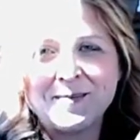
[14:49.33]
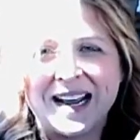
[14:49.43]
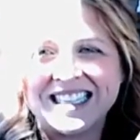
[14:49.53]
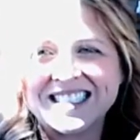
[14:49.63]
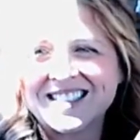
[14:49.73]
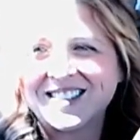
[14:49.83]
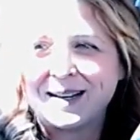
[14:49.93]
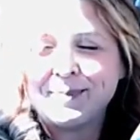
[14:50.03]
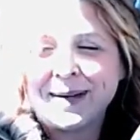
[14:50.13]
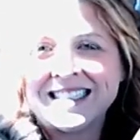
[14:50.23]
basically
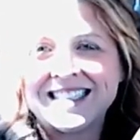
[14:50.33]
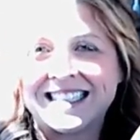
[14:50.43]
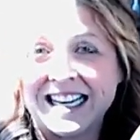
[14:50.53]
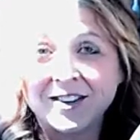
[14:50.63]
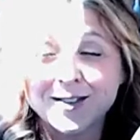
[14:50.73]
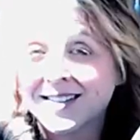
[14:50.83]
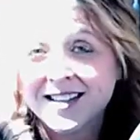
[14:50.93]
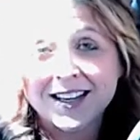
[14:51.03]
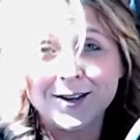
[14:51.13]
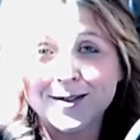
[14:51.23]
on pins and needles. Because
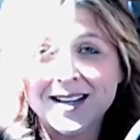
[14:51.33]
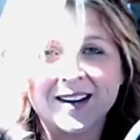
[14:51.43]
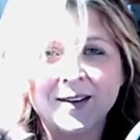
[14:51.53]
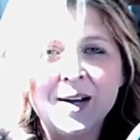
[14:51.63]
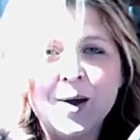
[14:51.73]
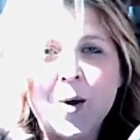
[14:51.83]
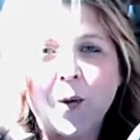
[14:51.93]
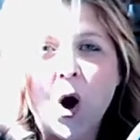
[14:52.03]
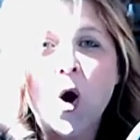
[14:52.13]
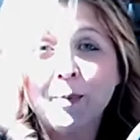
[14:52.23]
like you said,
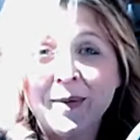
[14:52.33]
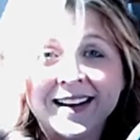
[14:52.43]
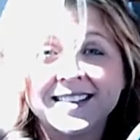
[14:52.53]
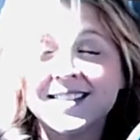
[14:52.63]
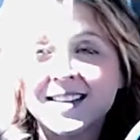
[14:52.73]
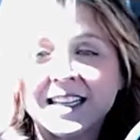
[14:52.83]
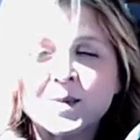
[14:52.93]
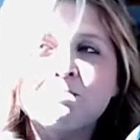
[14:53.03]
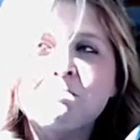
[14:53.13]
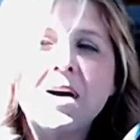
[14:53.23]
we're hoping
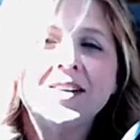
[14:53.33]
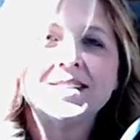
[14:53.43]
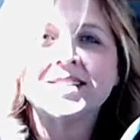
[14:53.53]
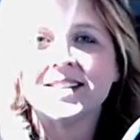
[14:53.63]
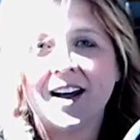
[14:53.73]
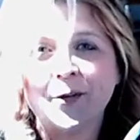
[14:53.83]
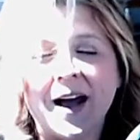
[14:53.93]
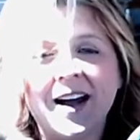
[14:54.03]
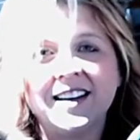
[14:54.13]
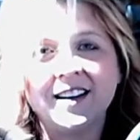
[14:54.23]
it's months now,
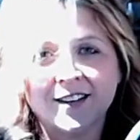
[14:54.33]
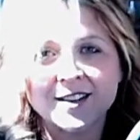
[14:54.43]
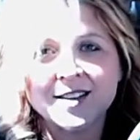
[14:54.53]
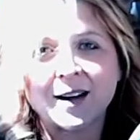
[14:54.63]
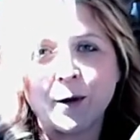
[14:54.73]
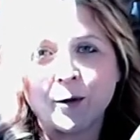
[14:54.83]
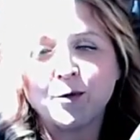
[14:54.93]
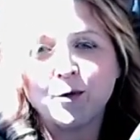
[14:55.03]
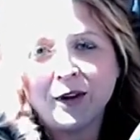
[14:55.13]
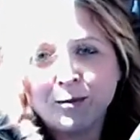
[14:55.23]
not years, like
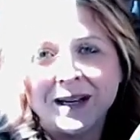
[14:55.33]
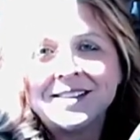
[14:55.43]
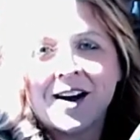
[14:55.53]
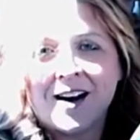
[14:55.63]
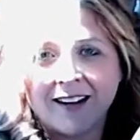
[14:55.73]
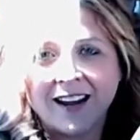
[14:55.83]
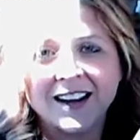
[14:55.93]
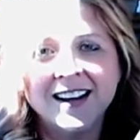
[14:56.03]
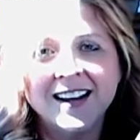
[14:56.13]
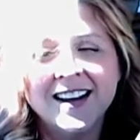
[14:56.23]
we've been
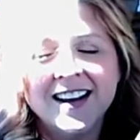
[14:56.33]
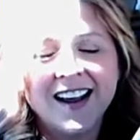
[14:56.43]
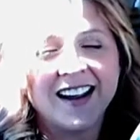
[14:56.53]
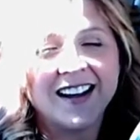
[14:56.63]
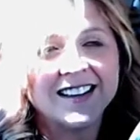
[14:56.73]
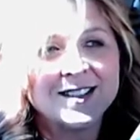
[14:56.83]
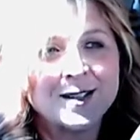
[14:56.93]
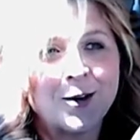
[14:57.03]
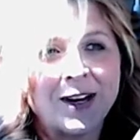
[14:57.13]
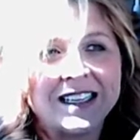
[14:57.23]
talking. And
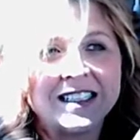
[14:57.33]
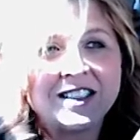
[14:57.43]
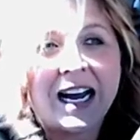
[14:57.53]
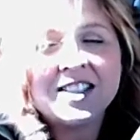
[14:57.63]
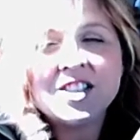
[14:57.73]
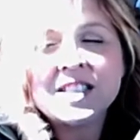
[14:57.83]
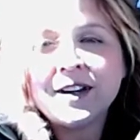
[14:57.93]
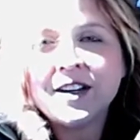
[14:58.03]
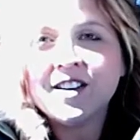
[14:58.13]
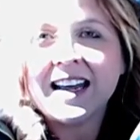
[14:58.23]
so I just
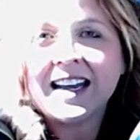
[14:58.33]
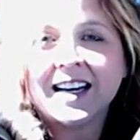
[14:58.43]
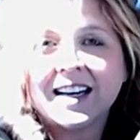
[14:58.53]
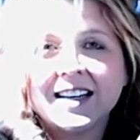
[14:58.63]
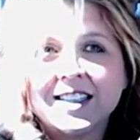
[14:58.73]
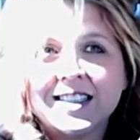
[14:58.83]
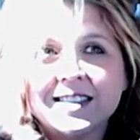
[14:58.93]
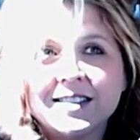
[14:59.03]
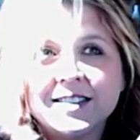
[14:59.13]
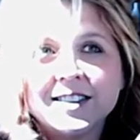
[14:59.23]
feel like
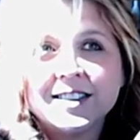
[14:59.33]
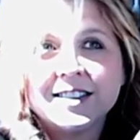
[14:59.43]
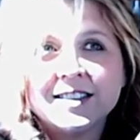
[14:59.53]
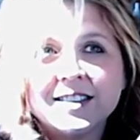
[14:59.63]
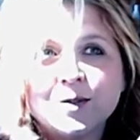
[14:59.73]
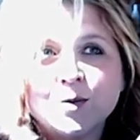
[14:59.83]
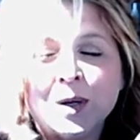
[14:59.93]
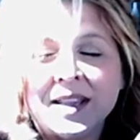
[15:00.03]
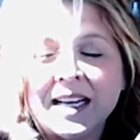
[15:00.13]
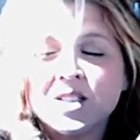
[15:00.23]

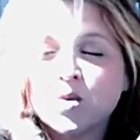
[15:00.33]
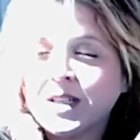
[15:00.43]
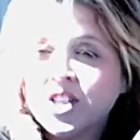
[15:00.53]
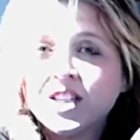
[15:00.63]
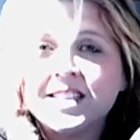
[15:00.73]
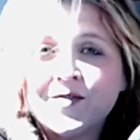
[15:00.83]
when that switch is